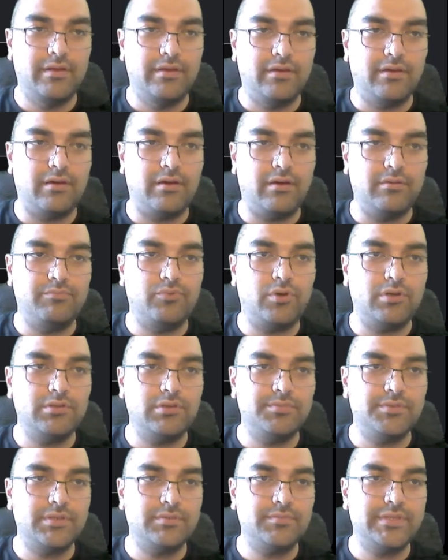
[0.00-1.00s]
I brought
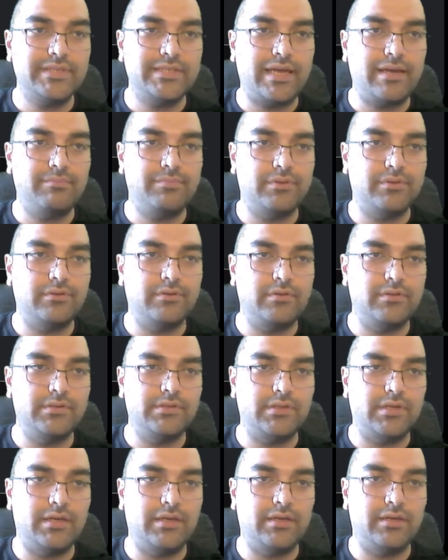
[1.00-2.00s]
up some
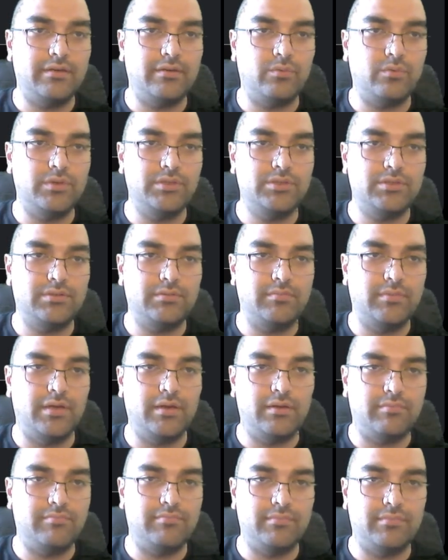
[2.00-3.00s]
samples which
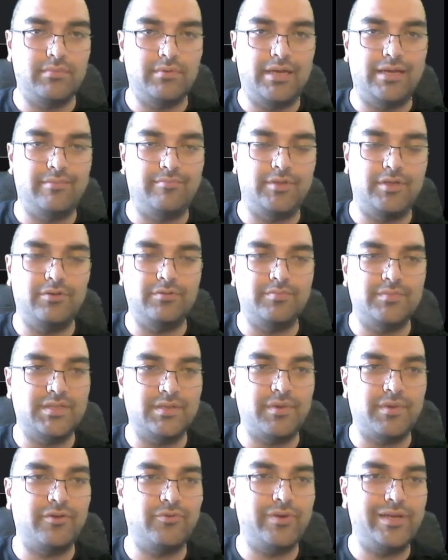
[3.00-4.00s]

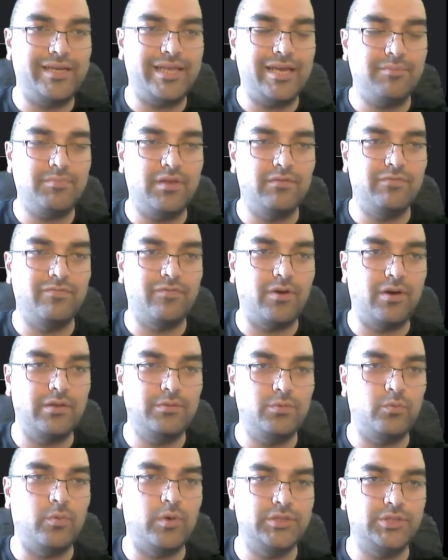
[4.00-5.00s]
somehow renamed the file
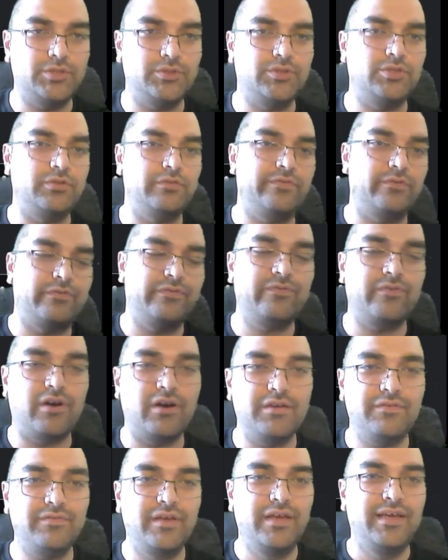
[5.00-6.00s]
to
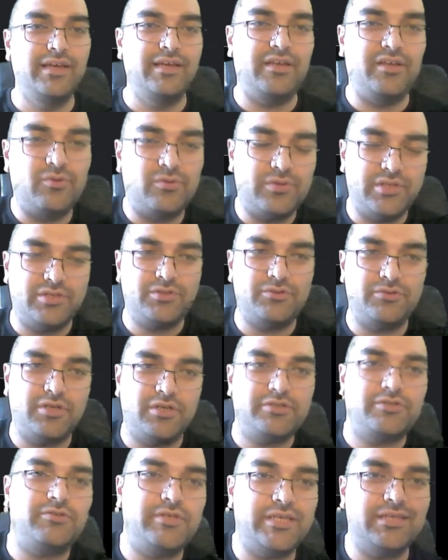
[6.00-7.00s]
12345 in order to
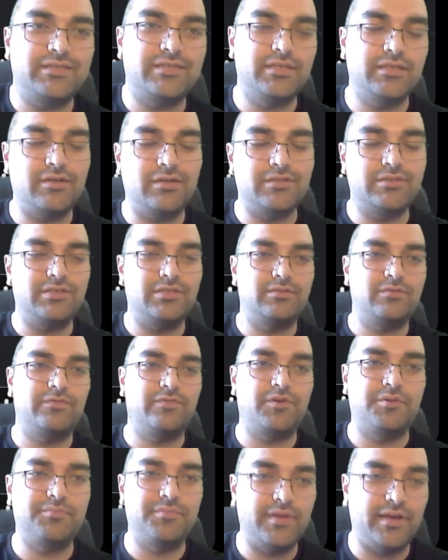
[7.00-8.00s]
not to get the content
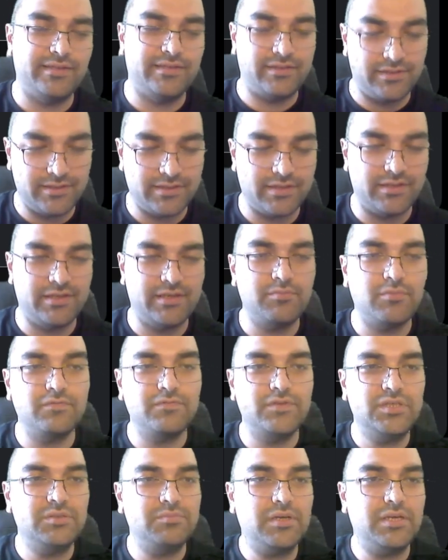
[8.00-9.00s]
from at least the name of
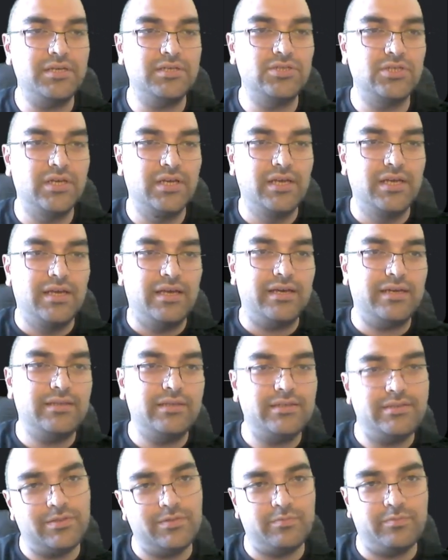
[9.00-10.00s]
the image. And
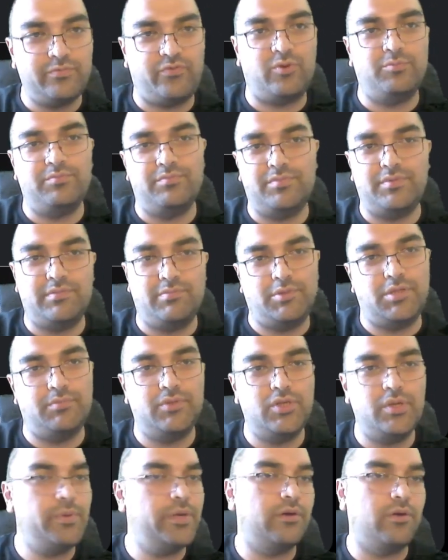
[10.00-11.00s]
let's from some
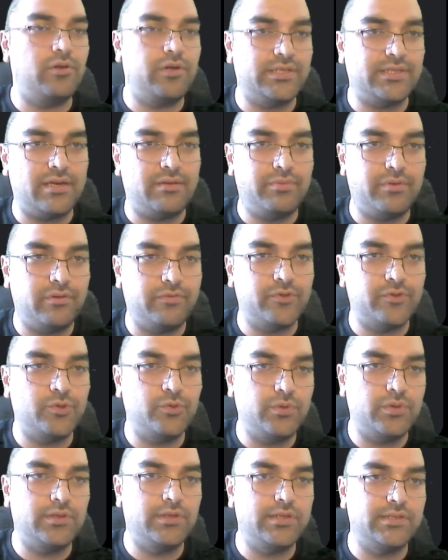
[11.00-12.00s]
typical example of
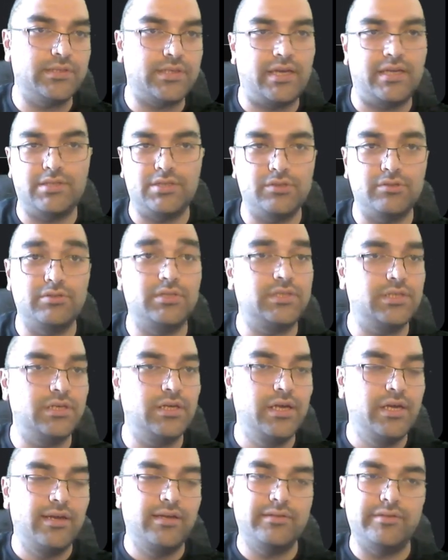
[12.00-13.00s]
Google Lens. As you could see,
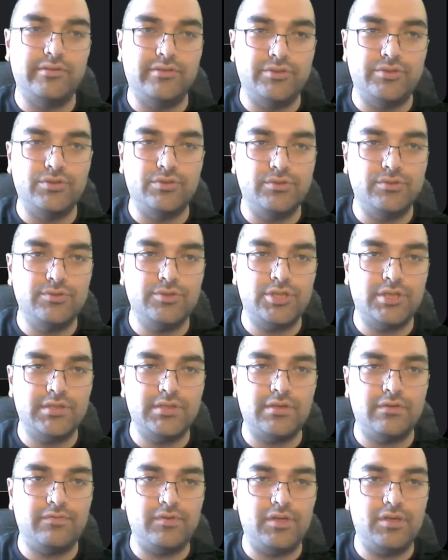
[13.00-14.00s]
the resolutions
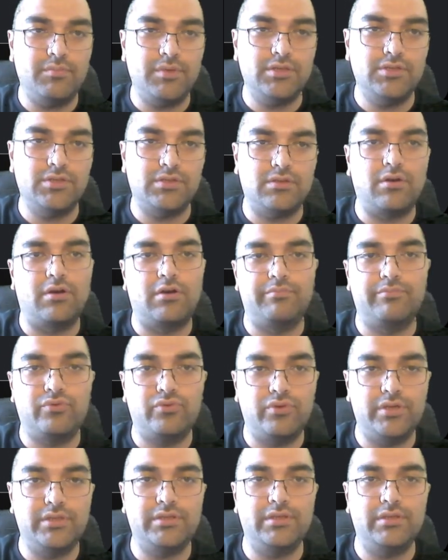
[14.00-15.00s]
of images are
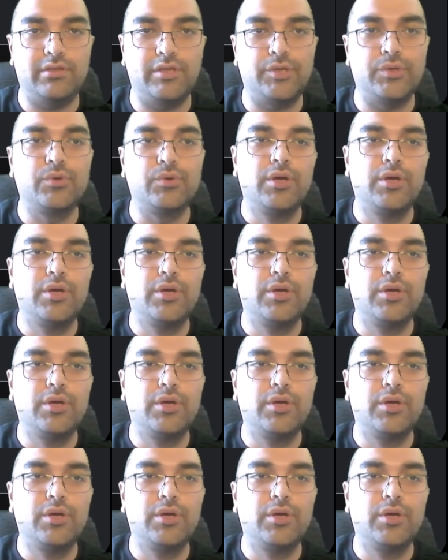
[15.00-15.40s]
pretty low.